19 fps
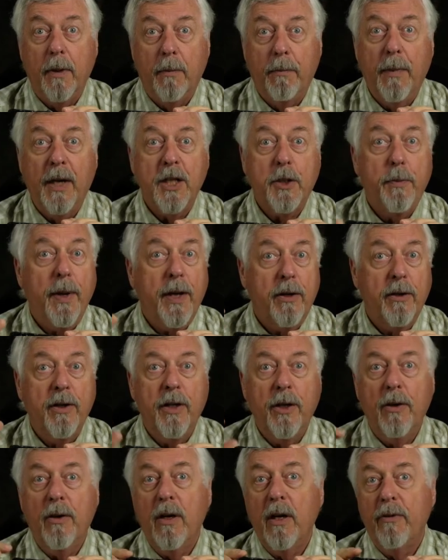Much better than
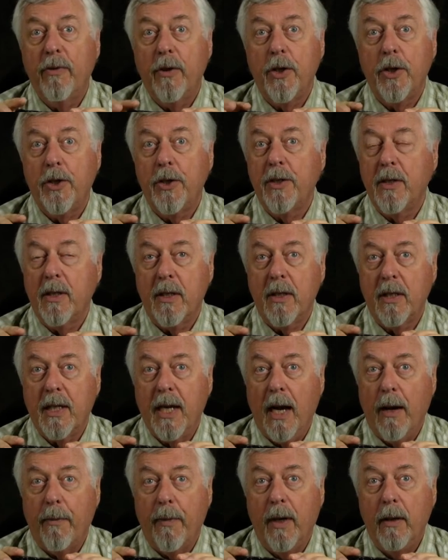the earlier versions of this
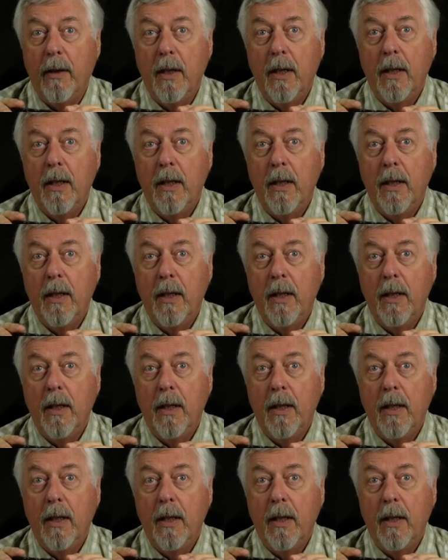camera.